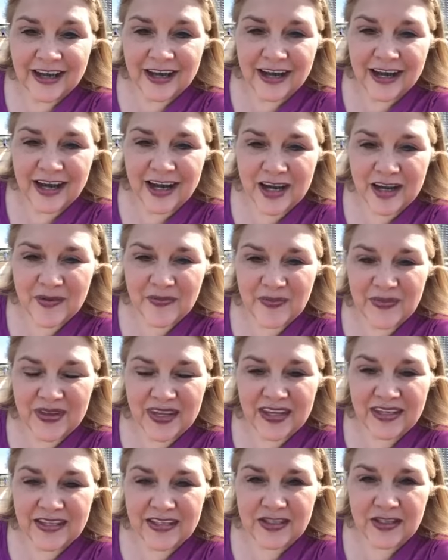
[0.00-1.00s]

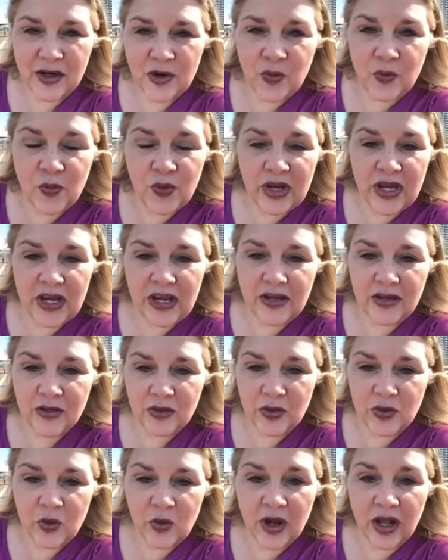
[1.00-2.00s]
And so we
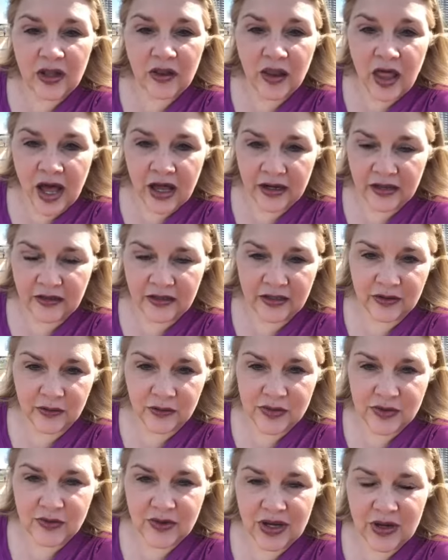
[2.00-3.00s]
do a lot of
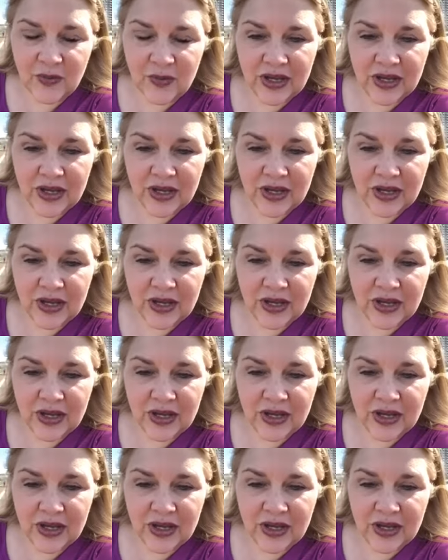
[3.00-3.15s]
littles, right?